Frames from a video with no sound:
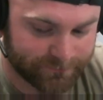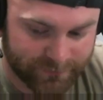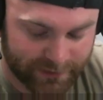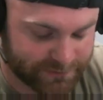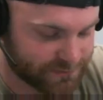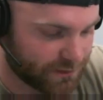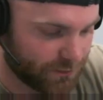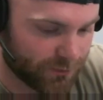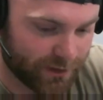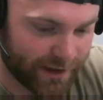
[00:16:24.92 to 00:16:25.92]
yes,
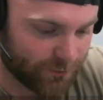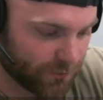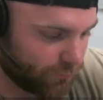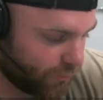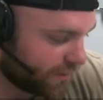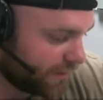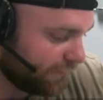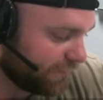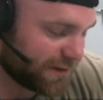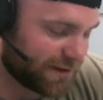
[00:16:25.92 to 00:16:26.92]
sir. Well, hey,
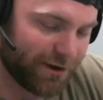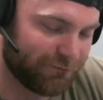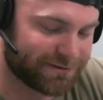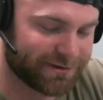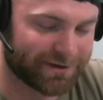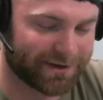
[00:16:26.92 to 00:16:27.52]
enough of the COVID talk.